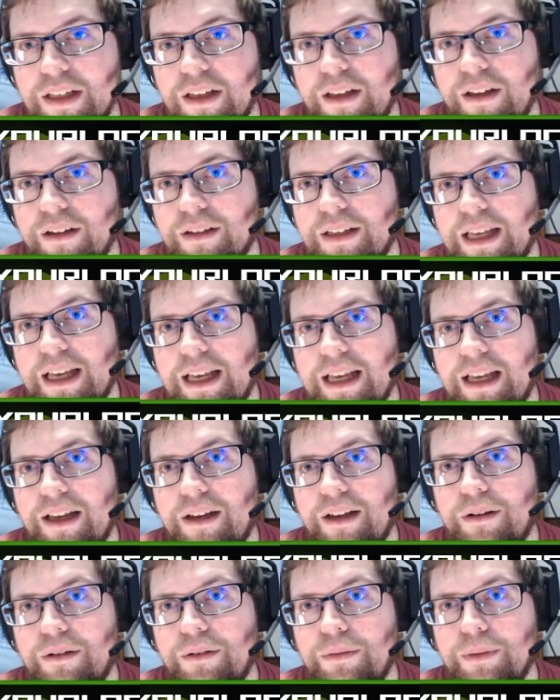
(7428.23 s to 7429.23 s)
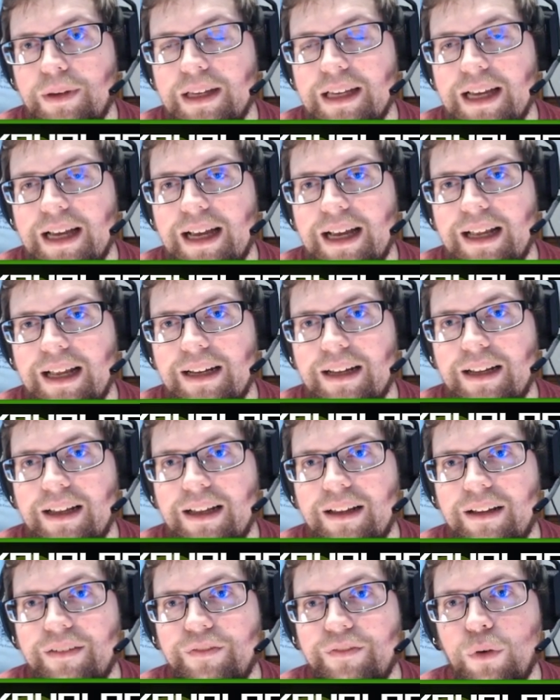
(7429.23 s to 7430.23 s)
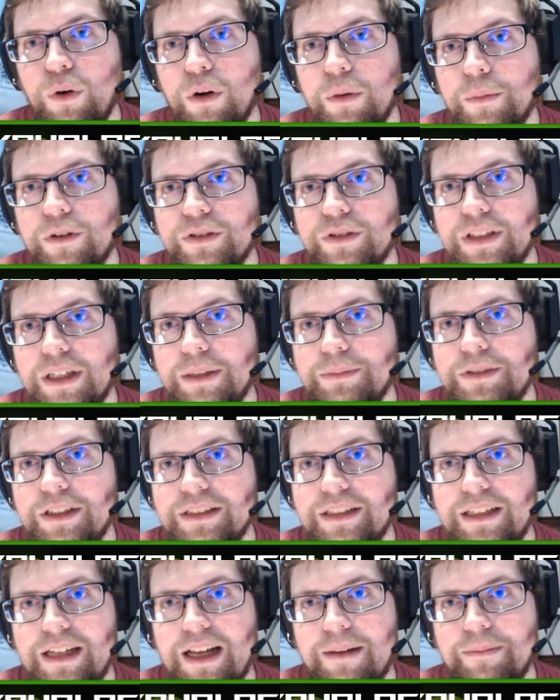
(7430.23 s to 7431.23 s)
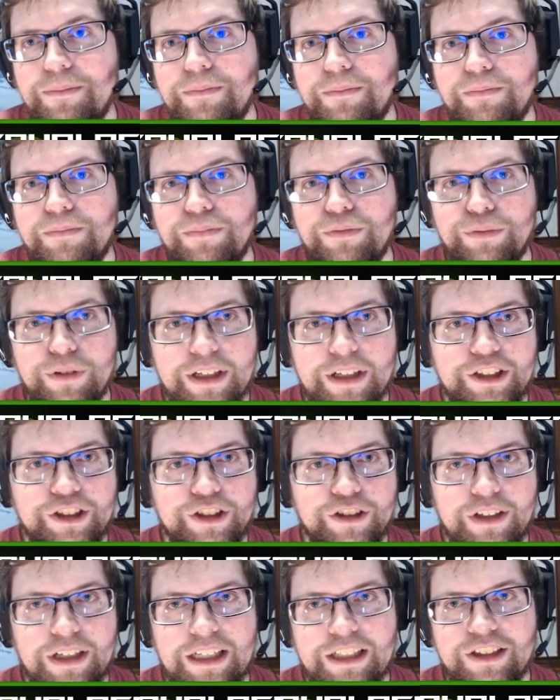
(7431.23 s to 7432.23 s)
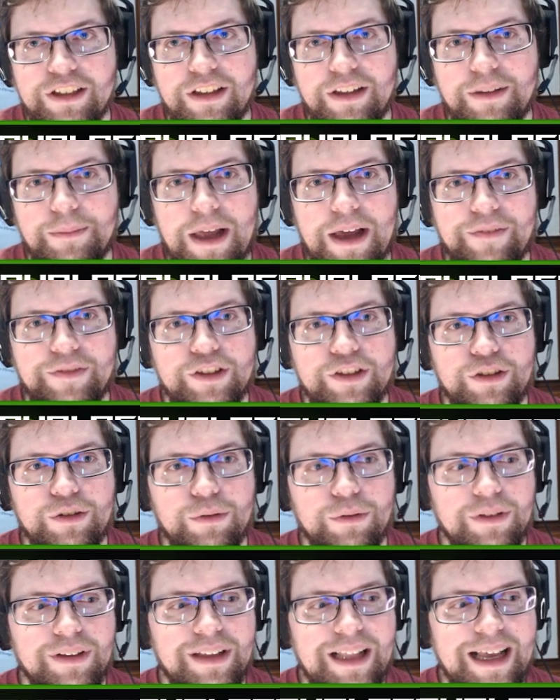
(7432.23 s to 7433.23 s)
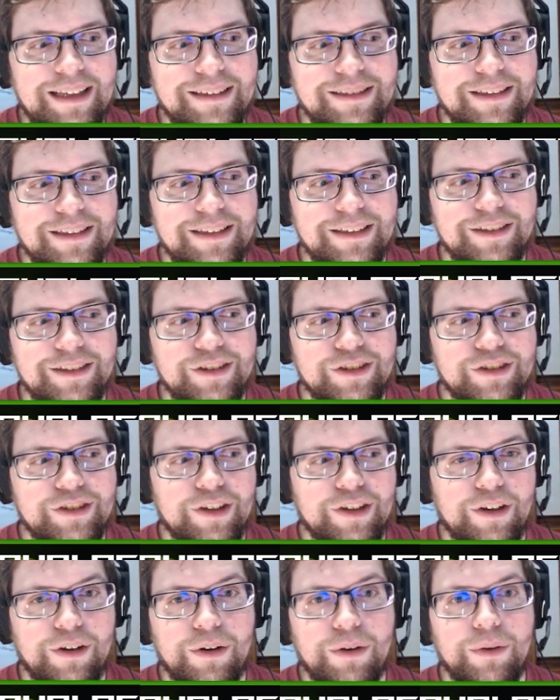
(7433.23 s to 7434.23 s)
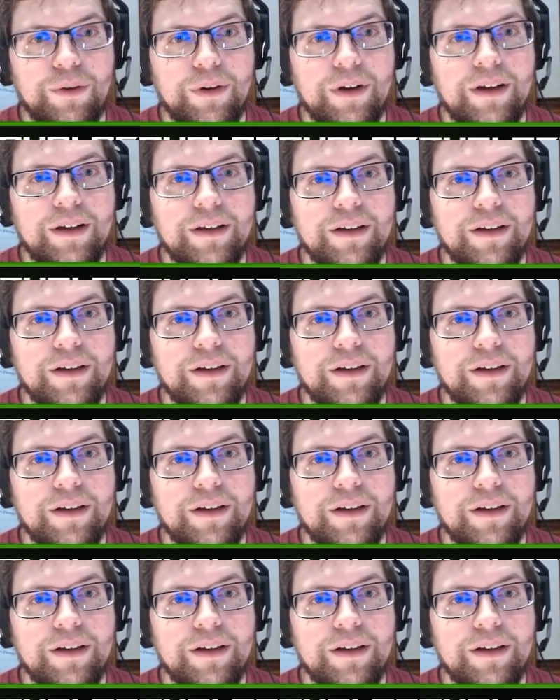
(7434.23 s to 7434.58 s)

Okay, we got 4 more subjects, and I'm pretty sure each of them have 2 classes, so